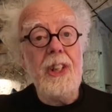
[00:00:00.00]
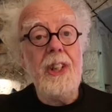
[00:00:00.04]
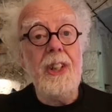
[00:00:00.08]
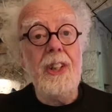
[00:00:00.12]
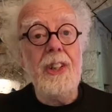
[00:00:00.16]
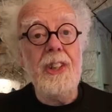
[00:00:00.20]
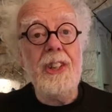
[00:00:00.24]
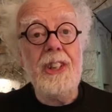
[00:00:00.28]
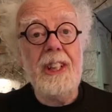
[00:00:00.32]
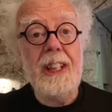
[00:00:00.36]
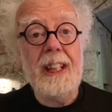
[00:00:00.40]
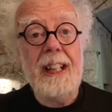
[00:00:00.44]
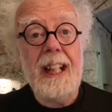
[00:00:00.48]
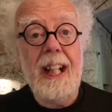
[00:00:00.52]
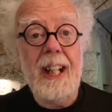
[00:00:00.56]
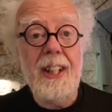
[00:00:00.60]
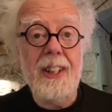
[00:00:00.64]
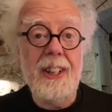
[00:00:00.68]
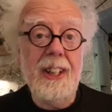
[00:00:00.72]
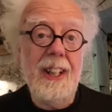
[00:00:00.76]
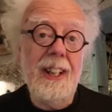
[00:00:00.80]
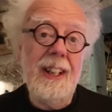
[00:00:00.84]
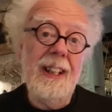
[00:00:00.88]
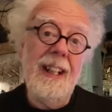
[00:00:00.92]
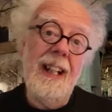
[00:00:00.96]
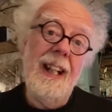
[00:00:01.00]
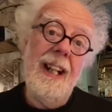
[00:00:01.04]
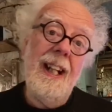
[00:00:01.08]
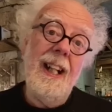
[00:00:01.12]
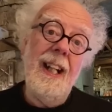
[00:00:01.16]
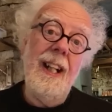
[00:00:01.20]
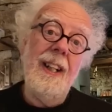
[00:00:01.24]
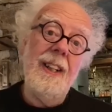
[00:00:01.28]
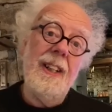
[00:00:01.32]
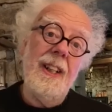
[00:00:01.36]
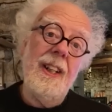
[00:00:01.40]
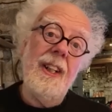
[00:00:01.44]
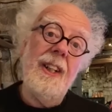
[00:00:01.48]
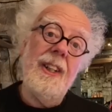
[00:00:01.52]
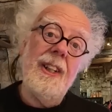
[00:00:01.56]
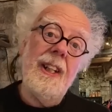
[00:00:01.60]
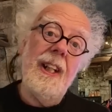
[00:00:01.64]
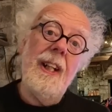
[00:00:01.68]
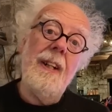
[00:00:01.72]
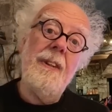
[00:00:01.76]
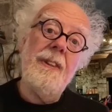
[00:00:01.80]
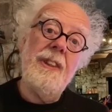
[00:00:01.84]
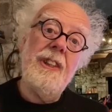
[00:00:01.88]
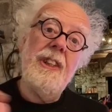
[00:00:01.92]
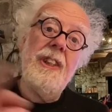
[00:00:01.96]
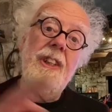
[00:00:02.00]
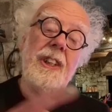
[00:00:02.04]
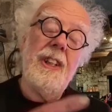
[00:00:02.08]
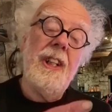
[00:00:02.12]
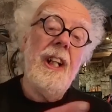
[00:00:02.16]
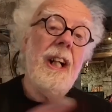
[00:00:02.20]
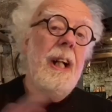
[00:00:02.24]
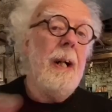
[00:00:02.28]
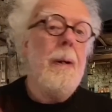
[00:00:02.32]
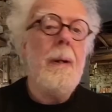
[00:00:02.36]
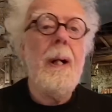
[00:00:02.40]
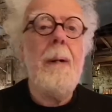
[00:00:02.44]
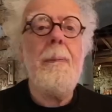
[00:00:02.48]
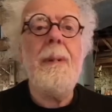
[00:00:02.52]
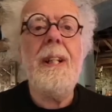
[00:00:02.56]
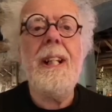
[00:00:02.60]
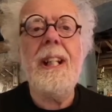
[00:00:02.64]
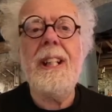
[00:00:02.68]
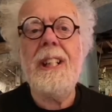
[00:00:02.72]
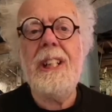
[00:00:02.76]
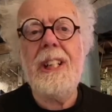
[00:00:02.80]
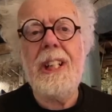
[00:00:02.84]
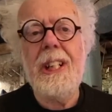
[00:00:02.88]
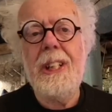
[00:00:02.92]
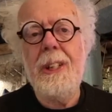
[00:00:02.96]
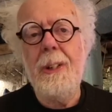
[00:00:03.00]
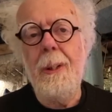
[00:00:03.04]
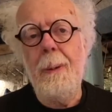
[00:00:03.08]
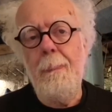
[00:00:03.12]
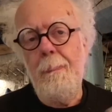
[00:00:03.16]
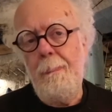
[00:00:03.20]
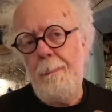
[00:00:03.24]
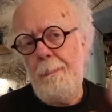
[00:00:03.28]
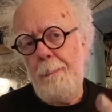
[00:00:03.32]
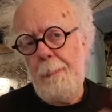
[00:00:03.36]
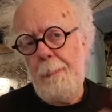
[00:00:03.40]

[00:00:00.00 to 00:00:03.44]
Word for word: years to get there, and a thousand years. I mean, it's just not